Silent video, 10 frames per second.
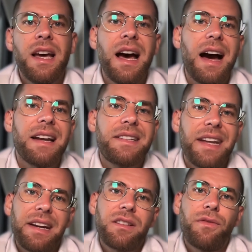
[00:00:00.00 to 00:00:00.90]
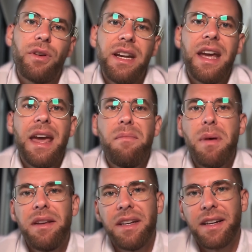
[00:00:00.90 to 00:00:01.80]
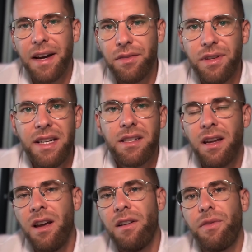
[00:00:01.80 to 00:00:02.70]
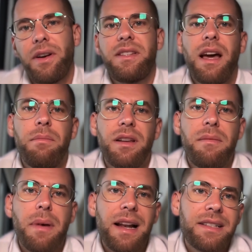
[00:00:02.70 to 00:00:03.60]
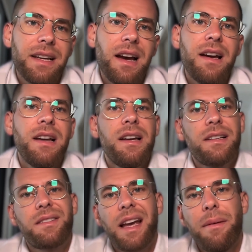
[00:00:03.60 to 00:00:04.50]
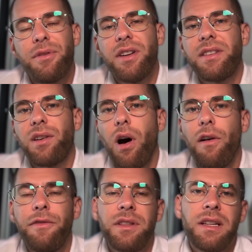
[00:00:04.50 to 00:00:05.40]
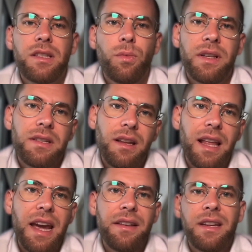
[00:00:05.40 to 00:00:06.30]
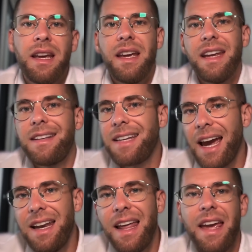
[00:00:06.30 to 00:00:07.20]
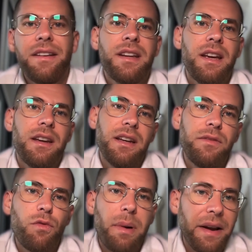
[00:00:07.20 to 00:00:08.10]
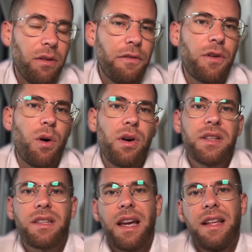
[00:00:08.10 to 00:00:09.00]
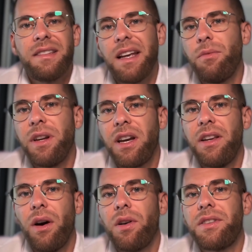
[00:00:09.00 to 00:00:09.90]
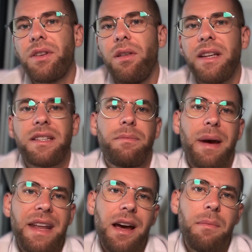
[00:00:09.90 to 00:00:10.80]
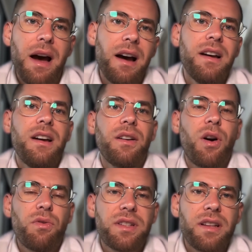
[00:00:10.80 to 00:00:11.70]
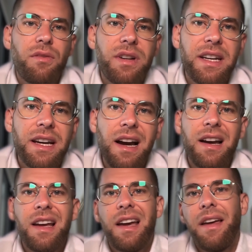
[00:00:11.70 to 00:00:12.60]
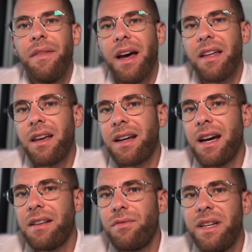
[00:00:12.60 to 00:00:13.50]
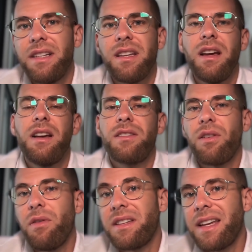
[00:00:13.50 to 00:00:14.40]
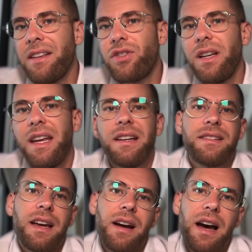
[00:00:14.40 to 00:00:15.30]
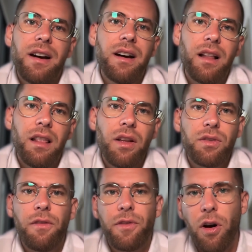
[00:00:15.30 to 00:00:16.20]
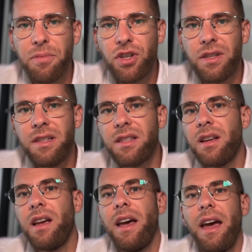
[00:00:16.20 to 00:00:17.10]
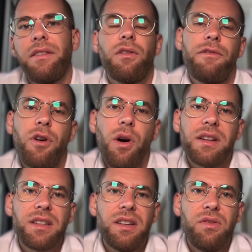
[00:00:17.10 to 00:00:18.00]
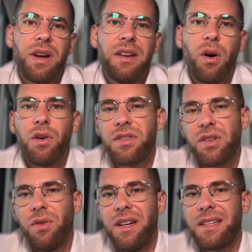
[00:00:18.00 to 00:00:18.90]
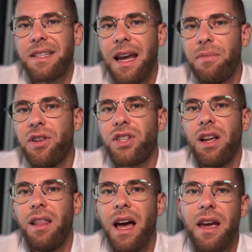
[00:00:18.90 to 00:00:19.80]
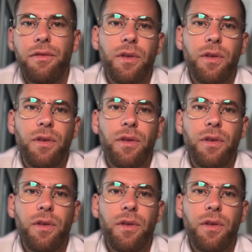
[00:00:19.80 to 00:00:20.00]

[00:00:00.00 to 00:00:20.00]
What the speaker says: are tax-free in many countries. For example, in Malta, Cyprus, often in Switzerland, in Thailand, in Dubai, of course. And then we can also list Panama, Costa Rica, and other countries. So essentially, there are a lot of options. And of course, you can also establish a life